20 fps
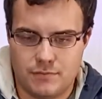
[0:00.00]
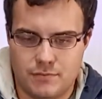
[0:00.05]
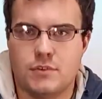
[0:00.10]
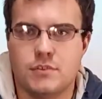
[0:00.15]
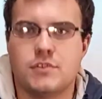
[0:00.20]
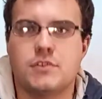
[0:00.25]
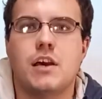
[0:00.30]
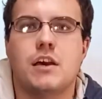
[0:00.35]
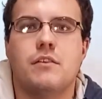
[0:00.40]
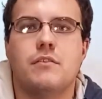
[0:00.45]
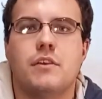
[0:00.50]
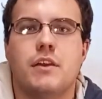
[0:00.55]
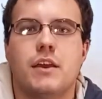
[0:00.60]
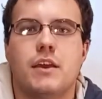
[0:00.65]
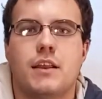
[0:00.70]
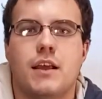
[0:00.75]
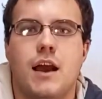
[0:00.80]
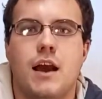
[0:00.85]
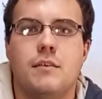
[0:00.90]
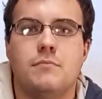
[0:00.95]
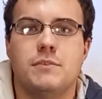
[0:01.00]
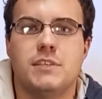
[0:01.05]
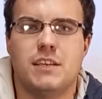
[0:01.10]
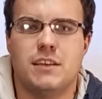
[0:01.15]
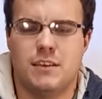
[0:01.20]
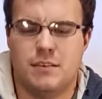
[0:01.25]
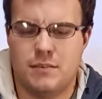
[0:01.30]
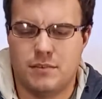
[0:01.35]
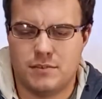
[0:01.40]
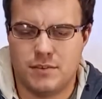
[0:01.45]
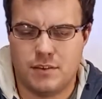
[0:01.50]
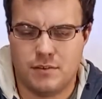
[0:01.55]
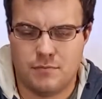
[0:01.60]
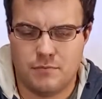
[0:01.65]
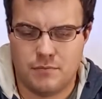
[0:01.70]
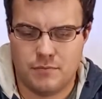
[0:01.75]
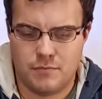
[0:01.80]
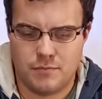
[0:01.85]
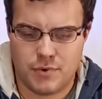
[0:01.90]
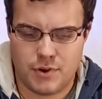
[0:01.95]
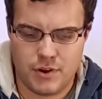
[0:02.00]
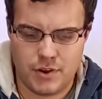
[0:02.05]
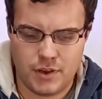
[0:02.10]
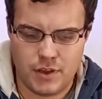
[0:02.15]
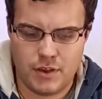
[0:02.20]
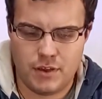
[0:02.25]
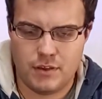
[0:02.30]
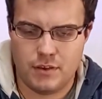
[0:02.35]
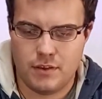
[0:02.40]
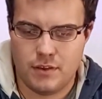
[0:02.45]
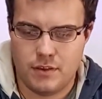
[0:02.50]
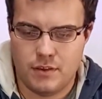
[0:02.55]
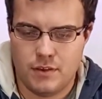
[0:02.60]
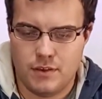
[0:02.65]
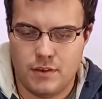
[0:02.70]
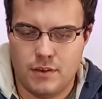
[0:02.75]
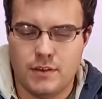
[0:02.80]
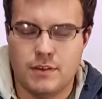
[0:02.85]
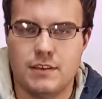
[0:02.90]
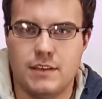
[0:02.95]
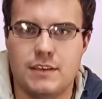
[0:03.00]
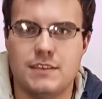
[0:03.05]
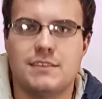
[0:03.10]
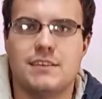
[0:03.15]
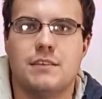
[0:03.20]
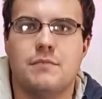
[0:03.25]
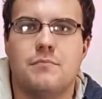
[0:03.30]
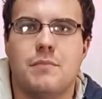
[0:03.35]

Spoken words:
So it comes in some pretty decent